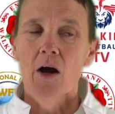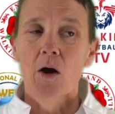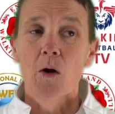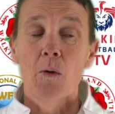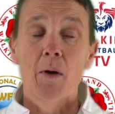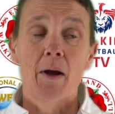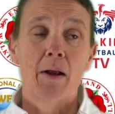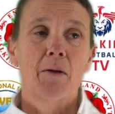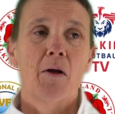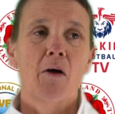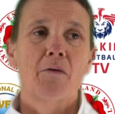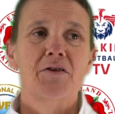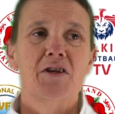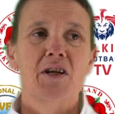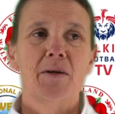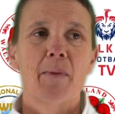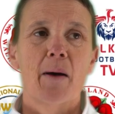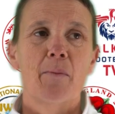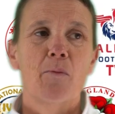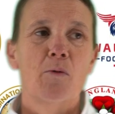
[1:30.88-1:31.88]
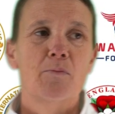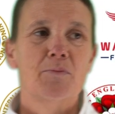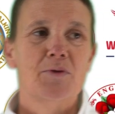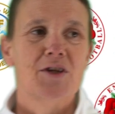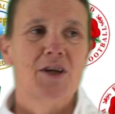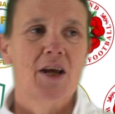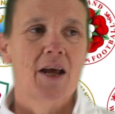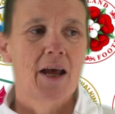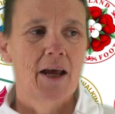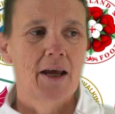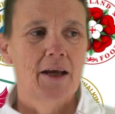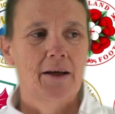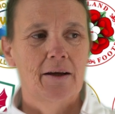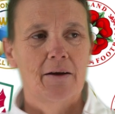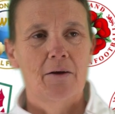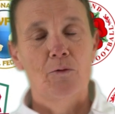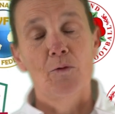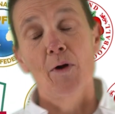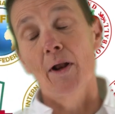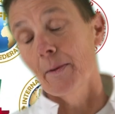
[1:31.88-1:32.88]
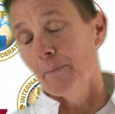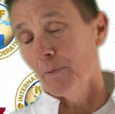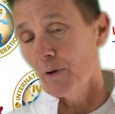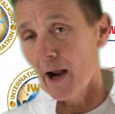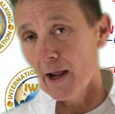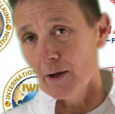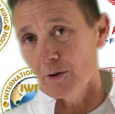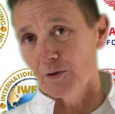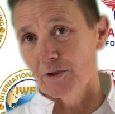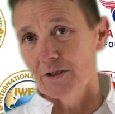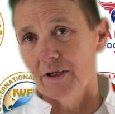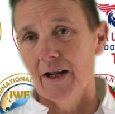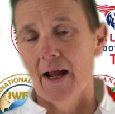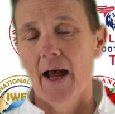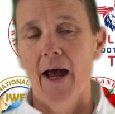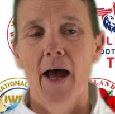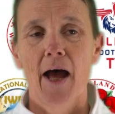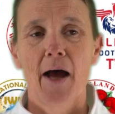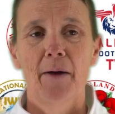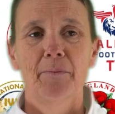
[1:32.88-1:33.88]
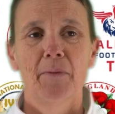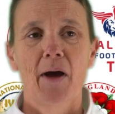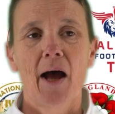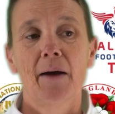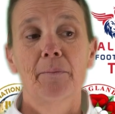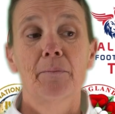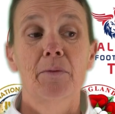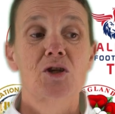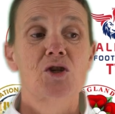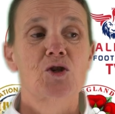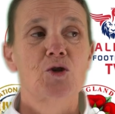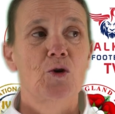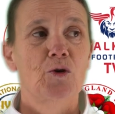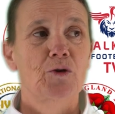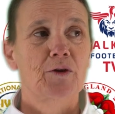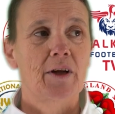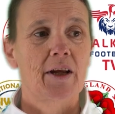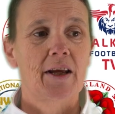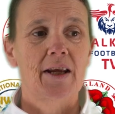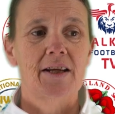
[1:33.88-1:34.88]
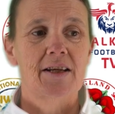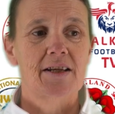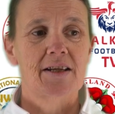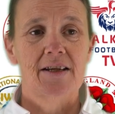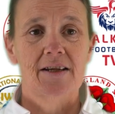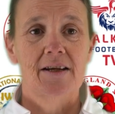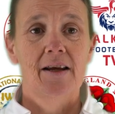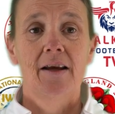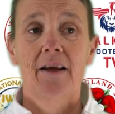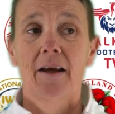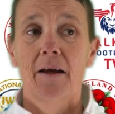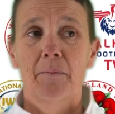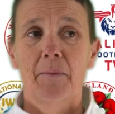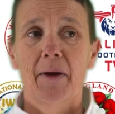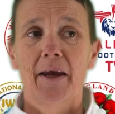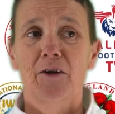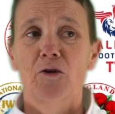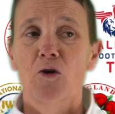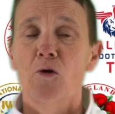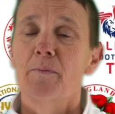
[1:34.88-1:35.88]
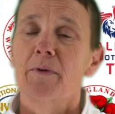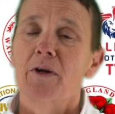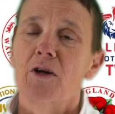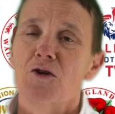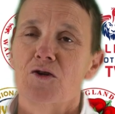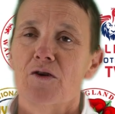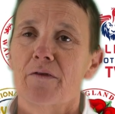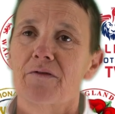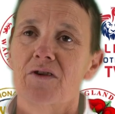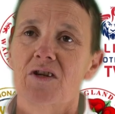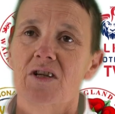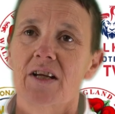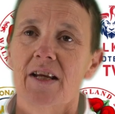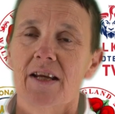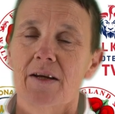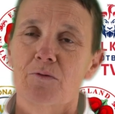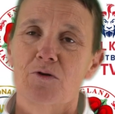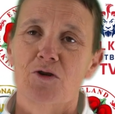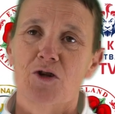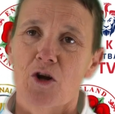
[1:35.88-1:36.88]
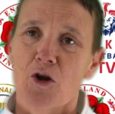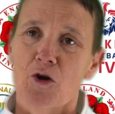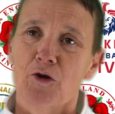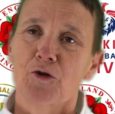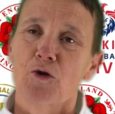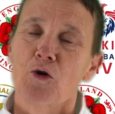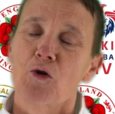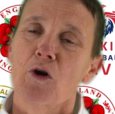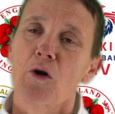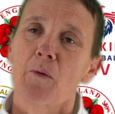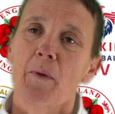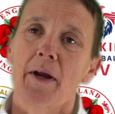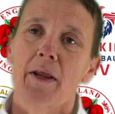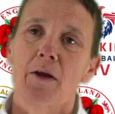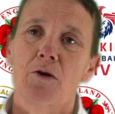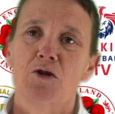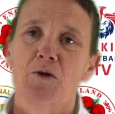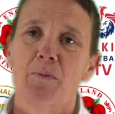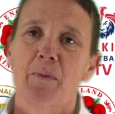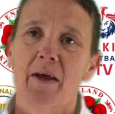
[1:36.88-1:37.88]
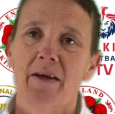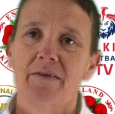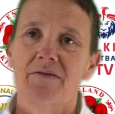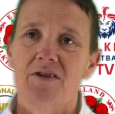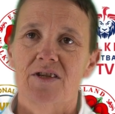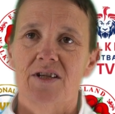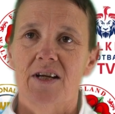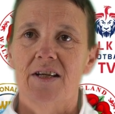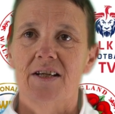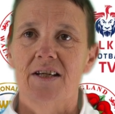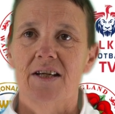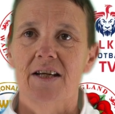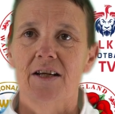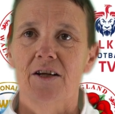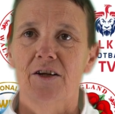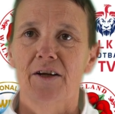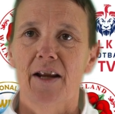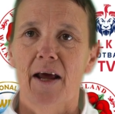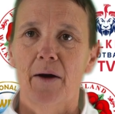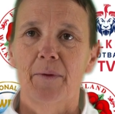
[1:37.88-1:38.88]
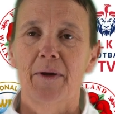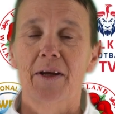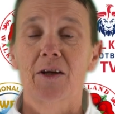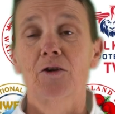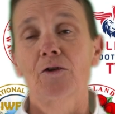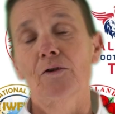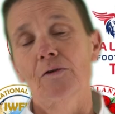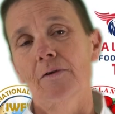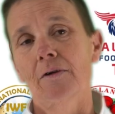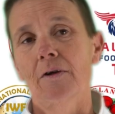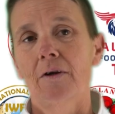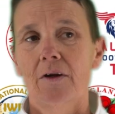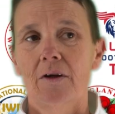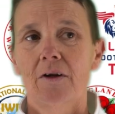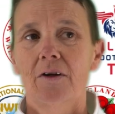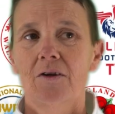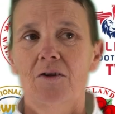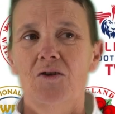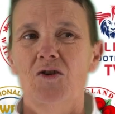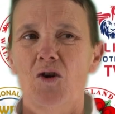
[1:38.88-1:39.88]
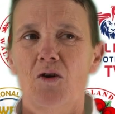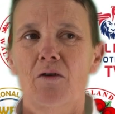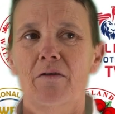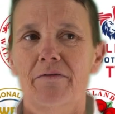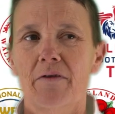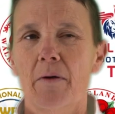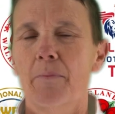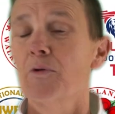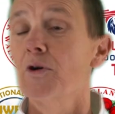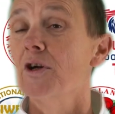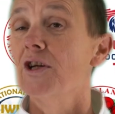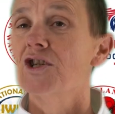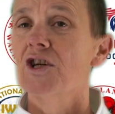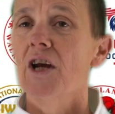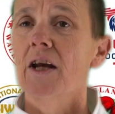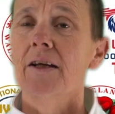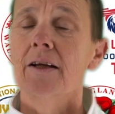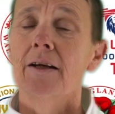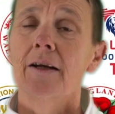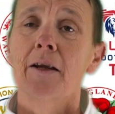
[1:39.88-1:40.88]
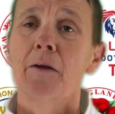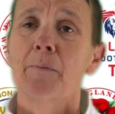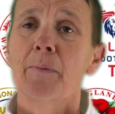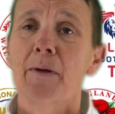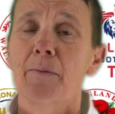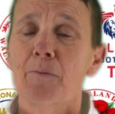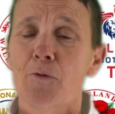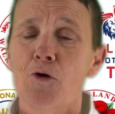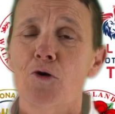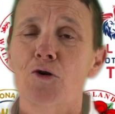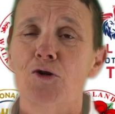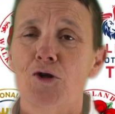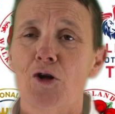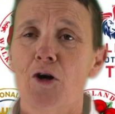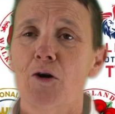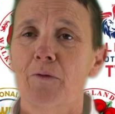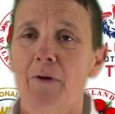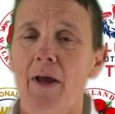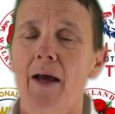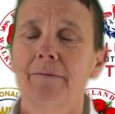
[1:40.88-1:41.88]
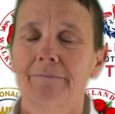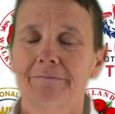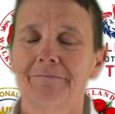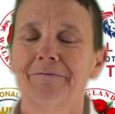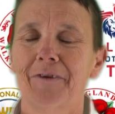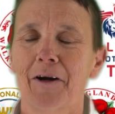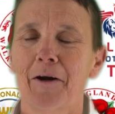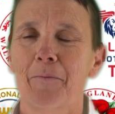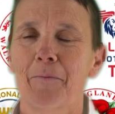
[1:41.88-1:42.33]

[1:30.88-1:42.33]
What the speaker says: Well, obviously my mum's really proud, and my son is made up because obviously he was a lot younger when he used to play for City, and now he can sort of appreciate it a little bit more, so yeah, very